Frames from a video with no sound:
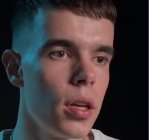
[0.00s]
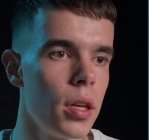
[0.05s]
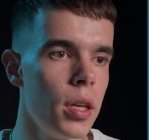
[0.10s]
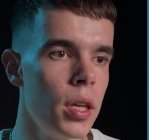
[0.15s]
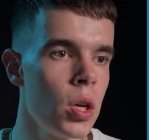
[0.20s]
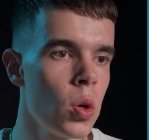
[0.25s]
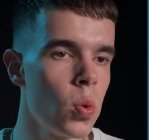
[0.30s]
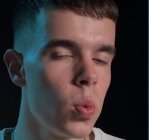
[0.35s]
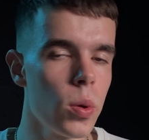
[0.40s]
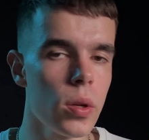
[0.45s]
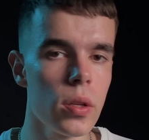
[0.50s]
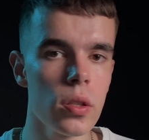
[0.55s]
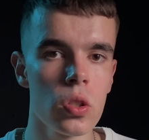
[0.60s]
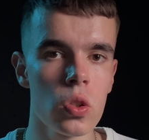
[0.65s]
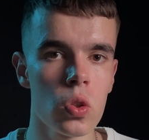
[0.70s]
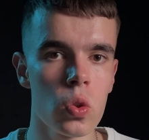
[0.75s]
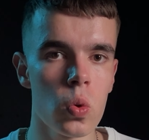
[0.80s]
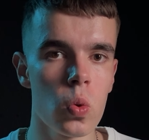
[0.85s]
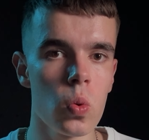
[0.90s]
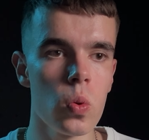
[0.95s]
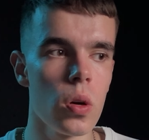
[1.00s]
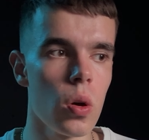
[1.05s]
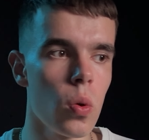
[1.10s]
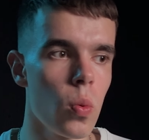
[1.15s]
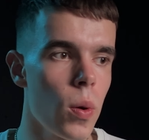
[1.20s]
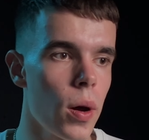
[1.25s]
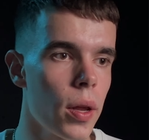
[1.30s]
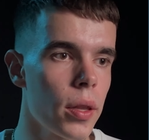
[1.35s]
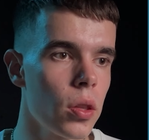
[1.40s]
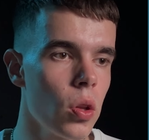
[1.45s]
equal to
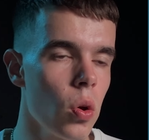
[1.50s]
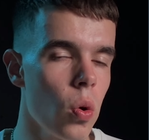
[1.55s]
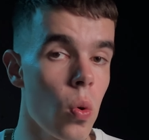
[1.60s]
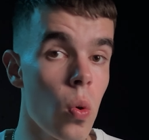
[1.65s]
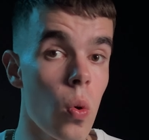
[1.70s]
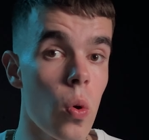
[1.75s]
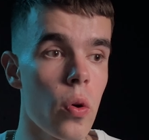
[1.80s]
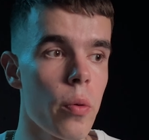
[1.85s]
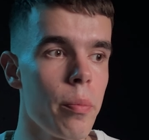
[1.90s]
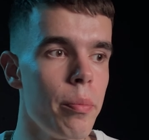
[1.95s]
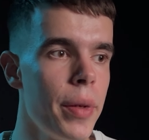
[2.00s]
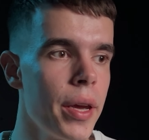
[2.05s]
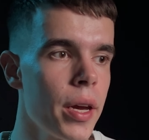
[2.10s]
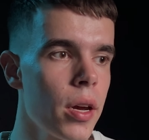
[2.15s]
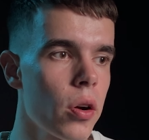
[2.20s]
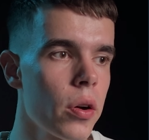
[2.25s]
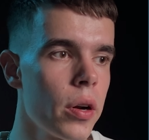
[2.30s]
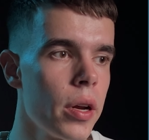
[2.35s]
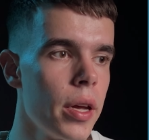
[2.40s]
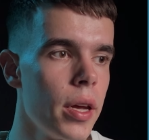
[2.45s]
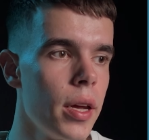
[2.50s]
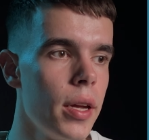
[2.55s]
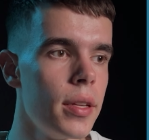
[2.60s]
1 or bigger,